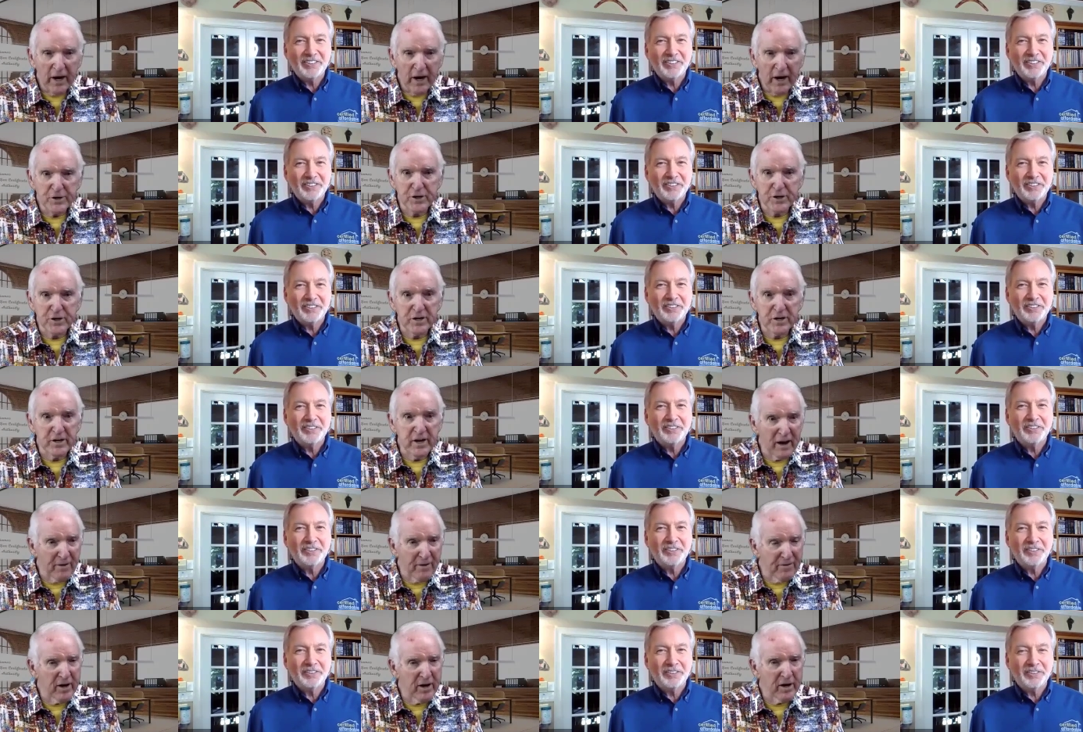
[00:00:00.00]
Speaker 1: And she
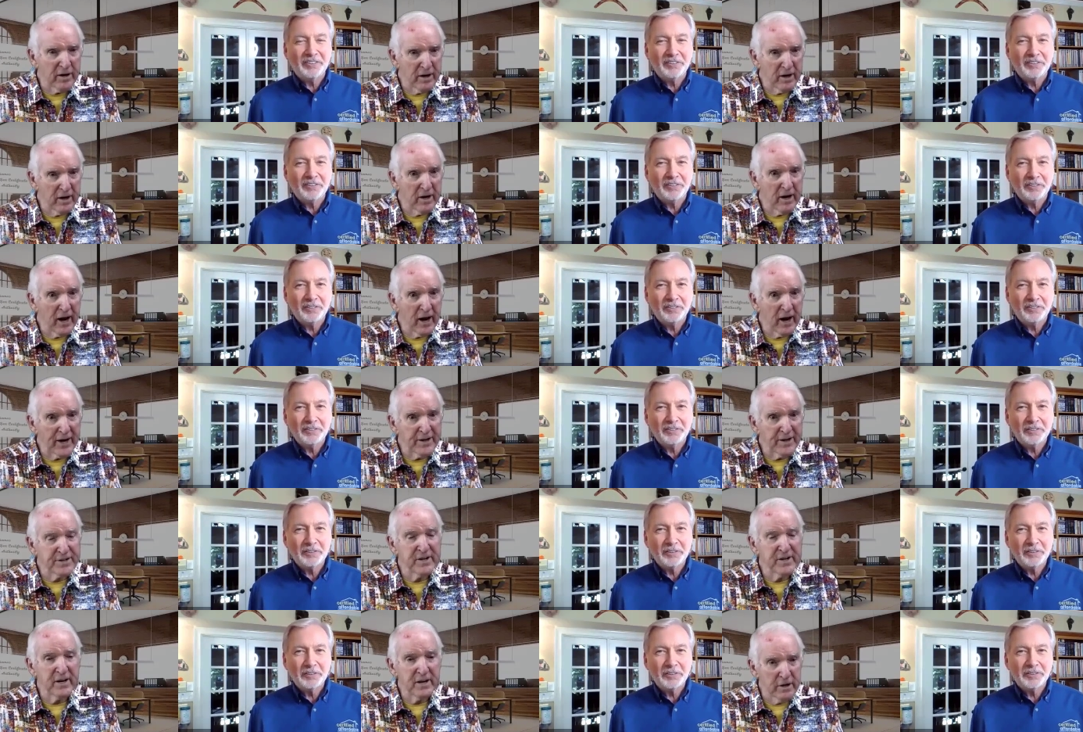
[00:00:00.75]
never, in
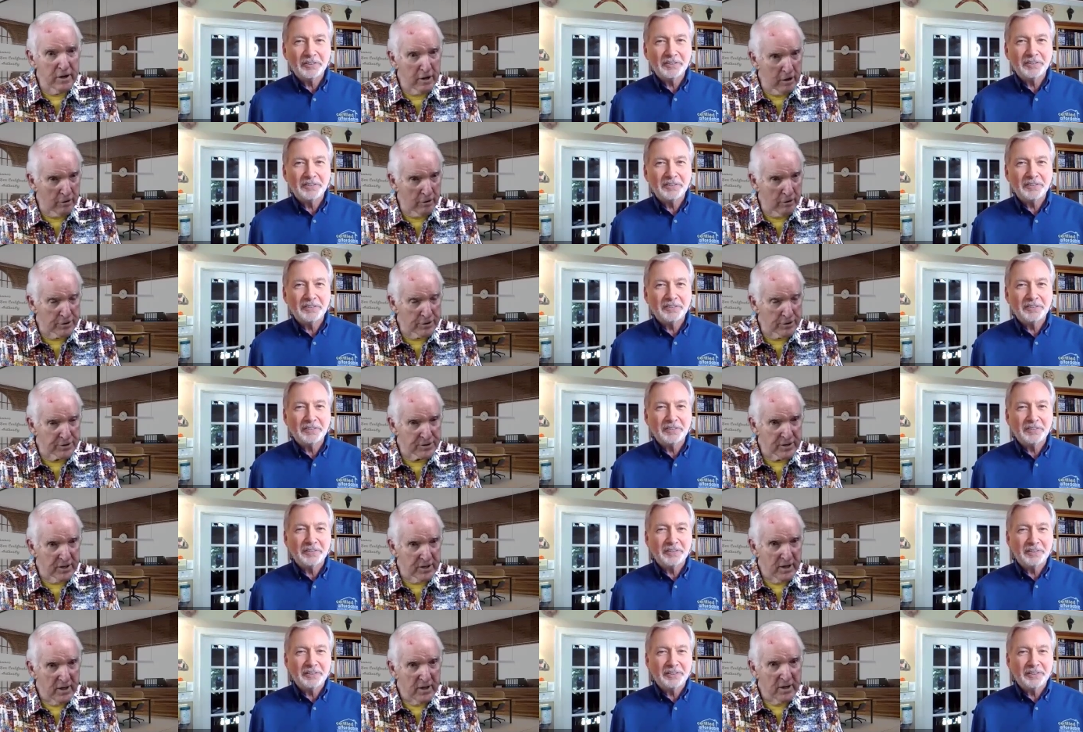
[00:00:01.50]
19
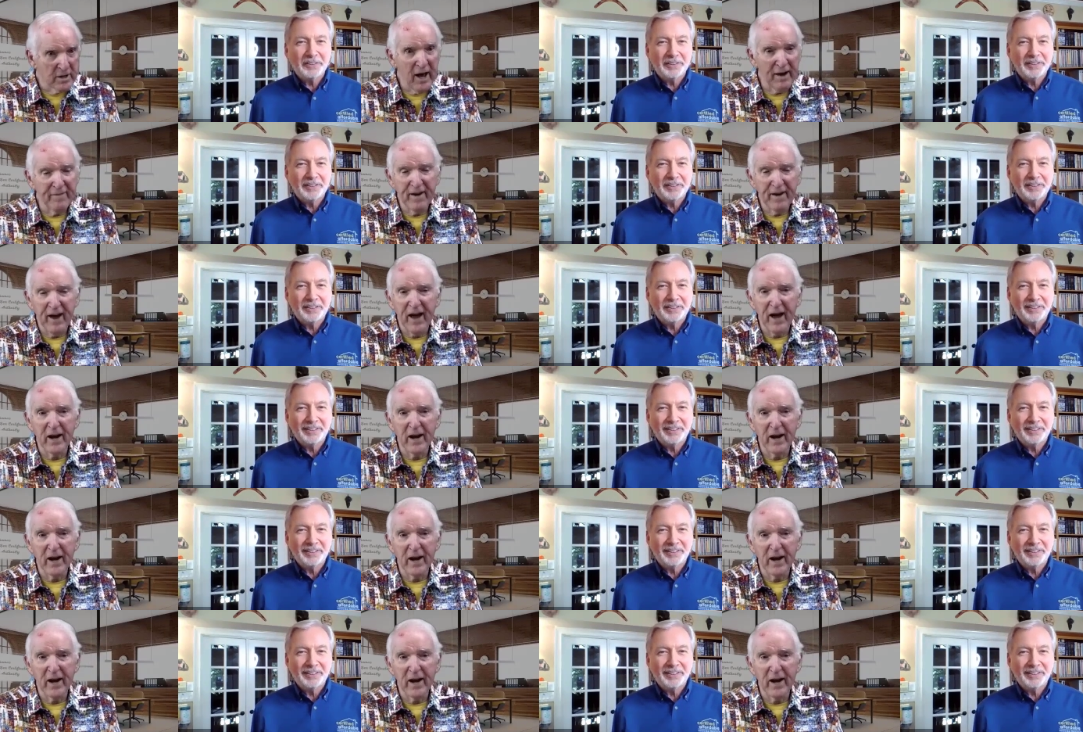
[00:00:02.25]
years, never